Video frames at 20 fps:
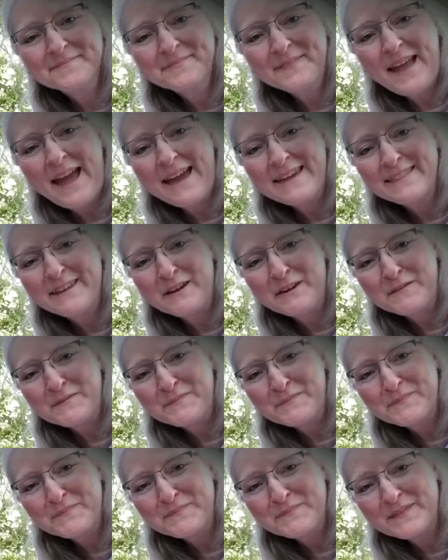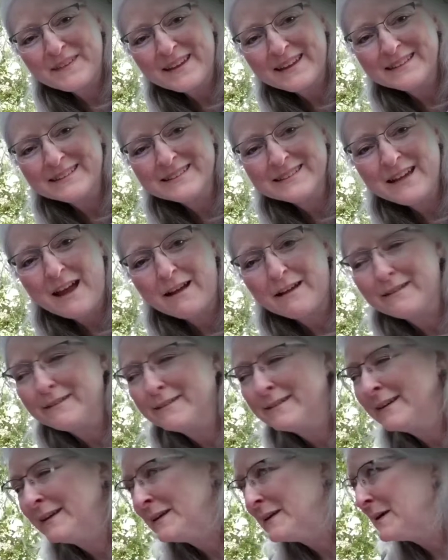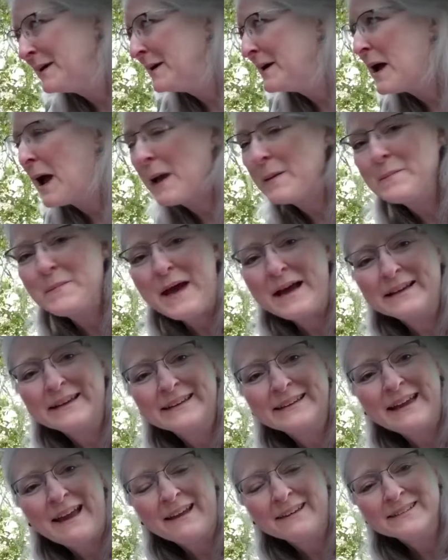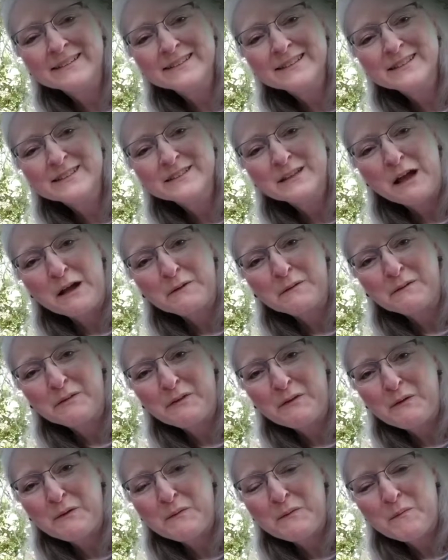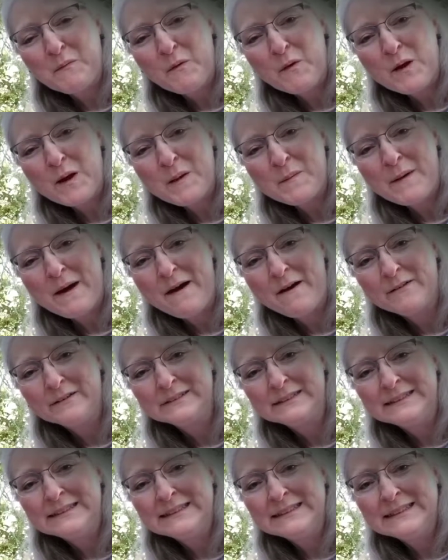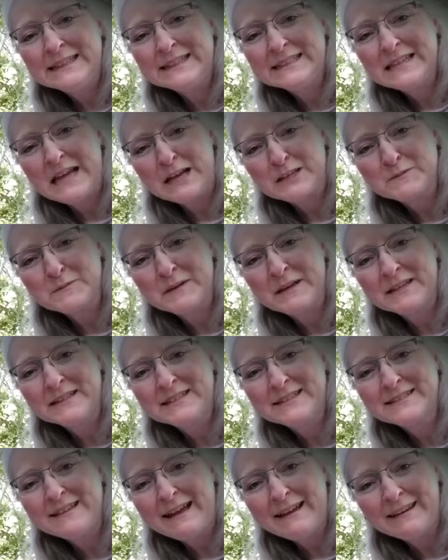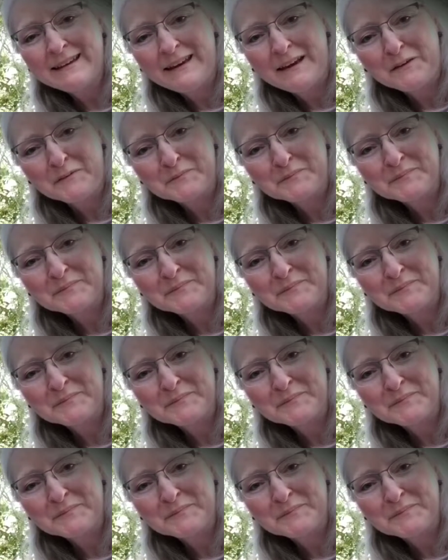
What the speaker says: Hi there, it's Tuck. I'm back again to talk with you more about attachment in society.